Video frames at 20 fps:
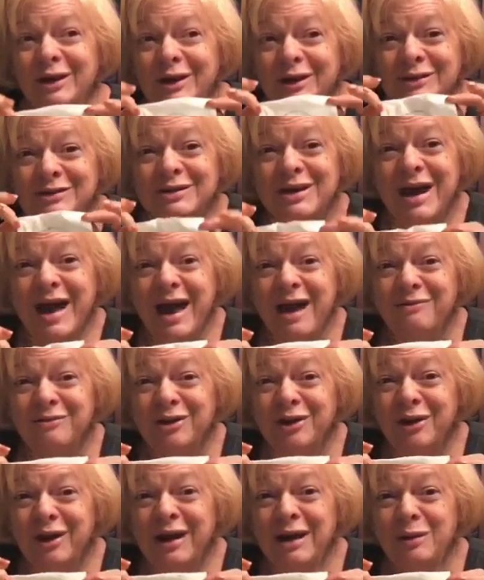So have
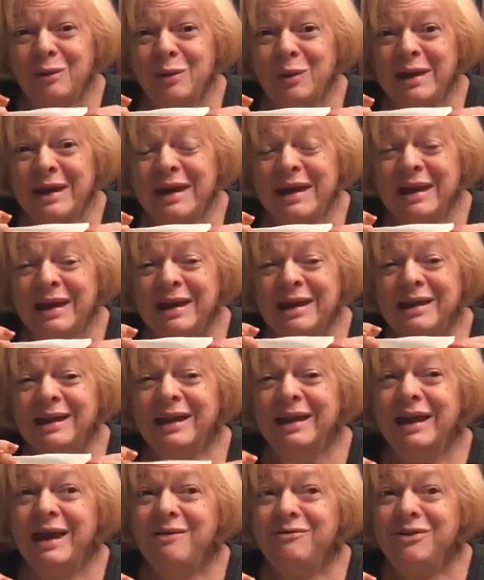a great week.
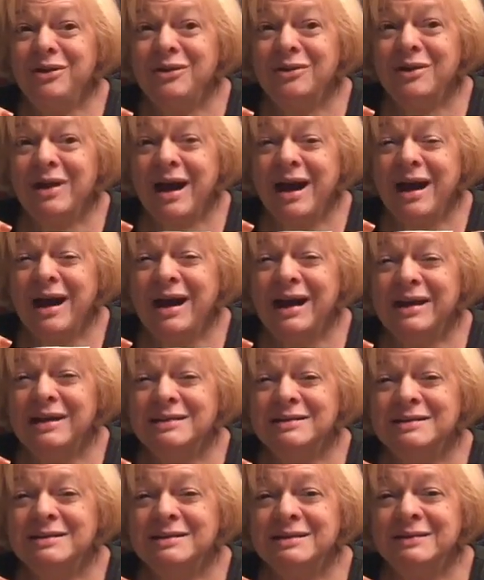Love you
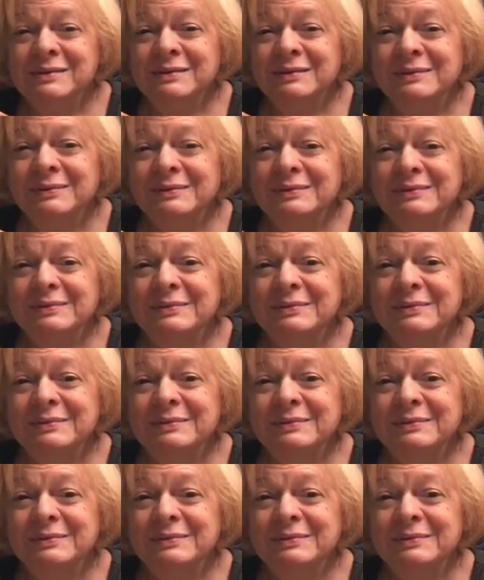guys.